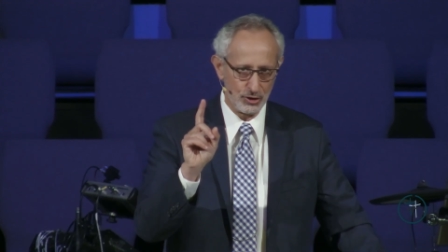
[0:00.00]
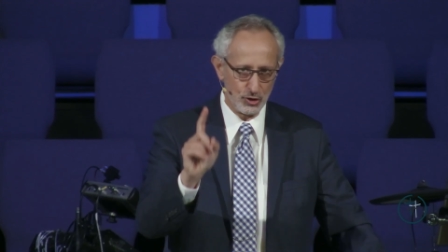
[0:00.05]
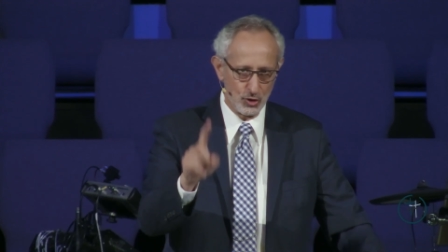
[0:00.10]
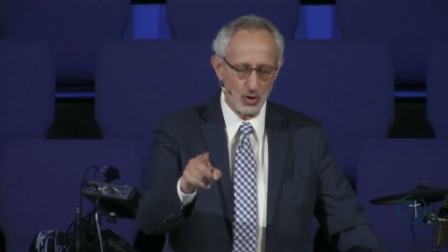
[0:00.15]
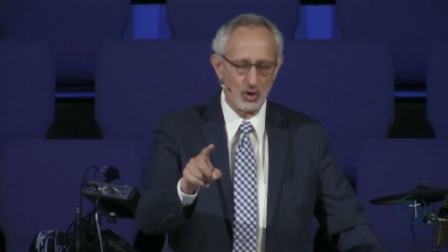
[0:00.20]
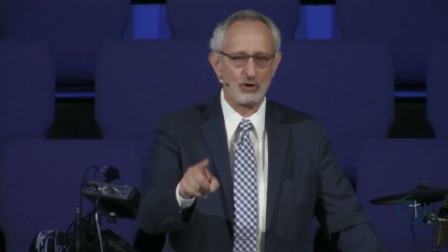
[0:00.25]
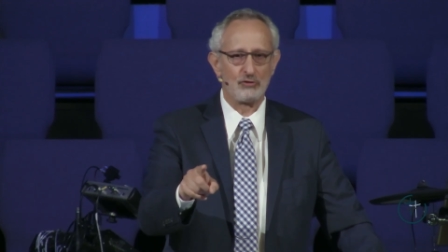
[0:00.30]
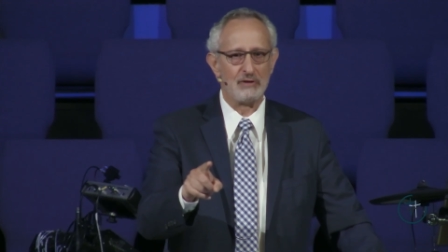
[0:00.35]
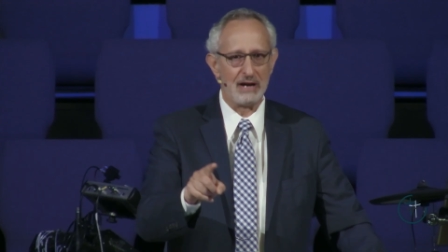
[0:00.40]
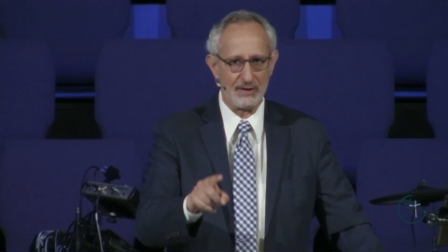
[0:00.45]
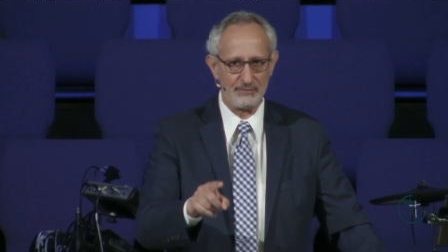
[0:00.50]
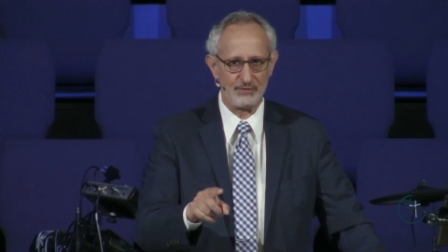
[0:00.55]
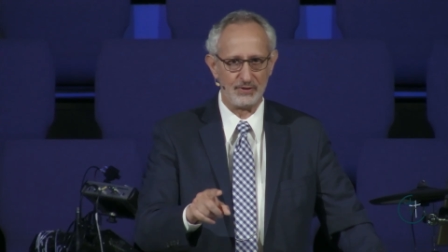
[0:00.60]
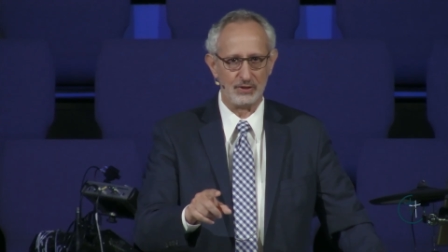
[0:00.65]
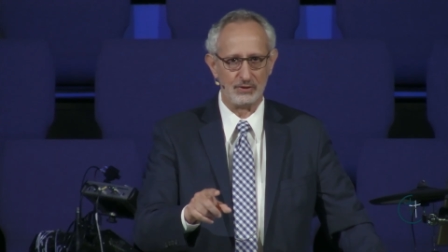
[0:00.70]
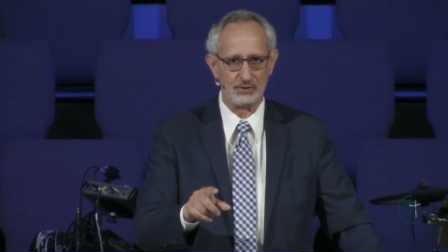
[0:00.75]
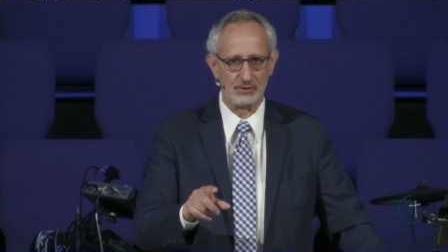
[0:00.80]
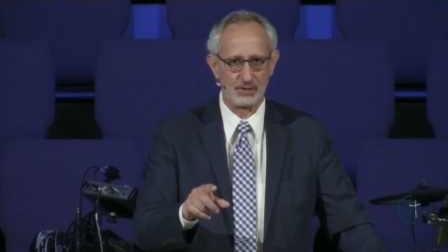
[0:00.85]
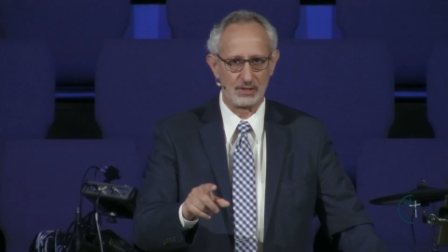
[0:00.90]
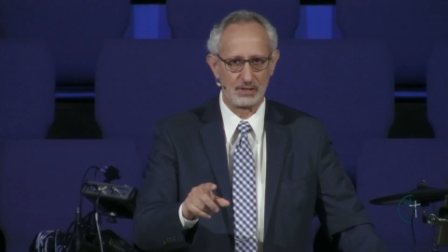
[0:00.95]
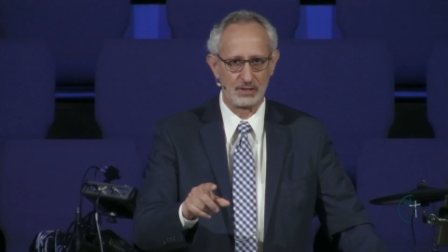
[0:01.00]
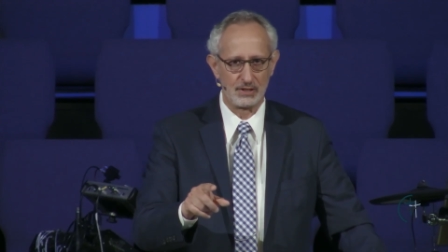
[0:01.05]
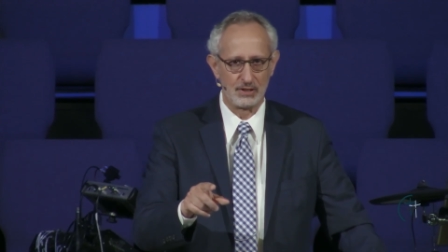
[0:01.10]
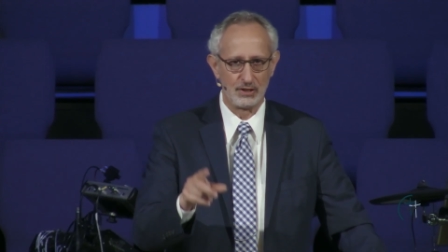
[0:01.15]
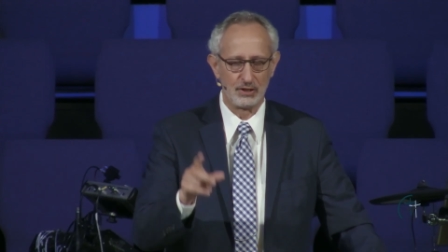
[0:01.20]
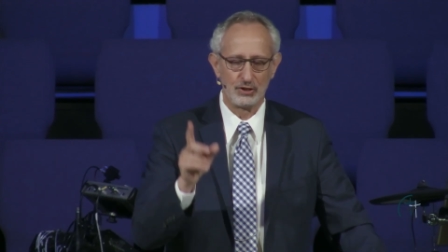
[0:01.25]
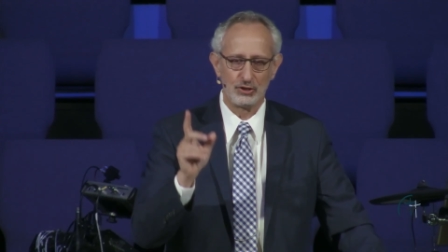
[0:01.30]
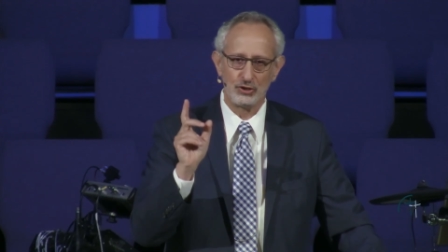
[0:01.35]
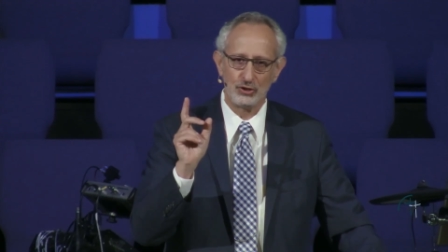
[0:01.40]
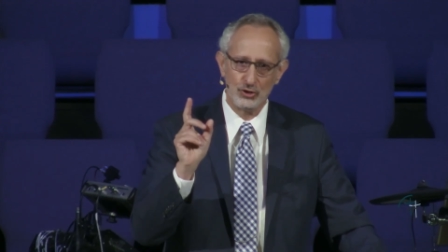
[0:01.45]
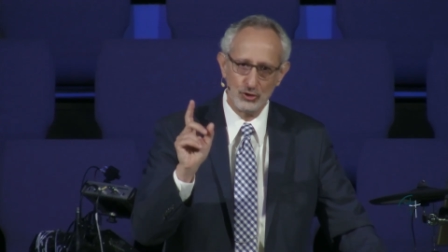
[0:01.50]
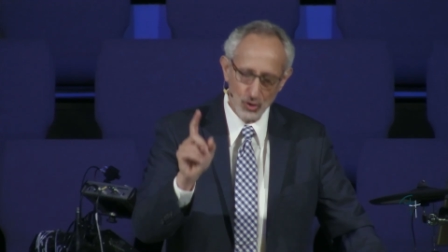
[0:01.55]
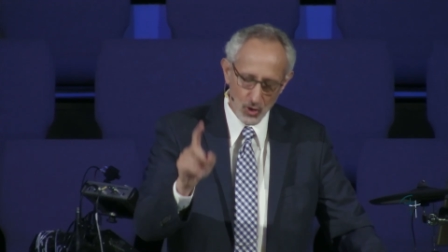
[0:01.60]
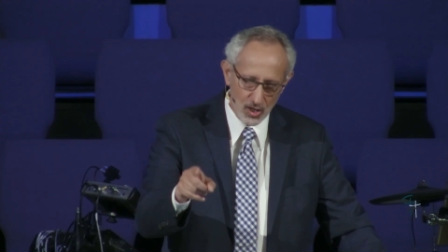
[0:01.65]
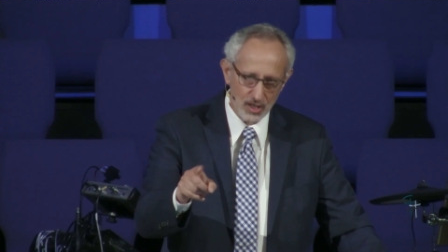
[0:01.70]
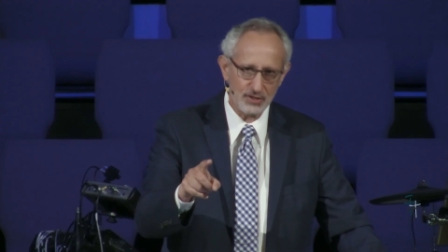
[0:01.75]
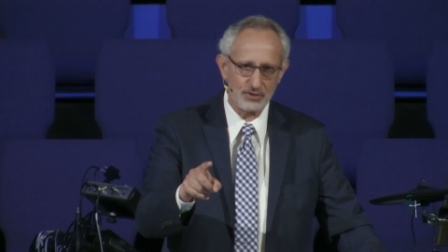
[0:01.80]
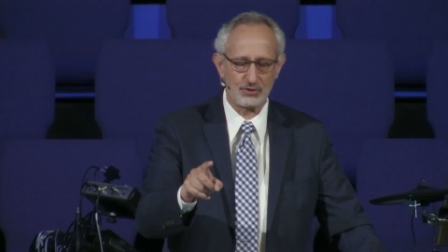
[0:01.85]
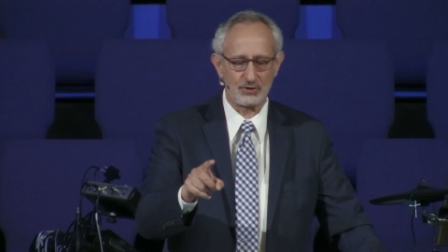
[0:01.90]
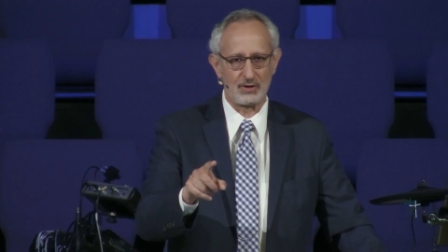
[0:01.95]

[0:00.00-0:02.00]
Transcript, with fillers: your refuge, your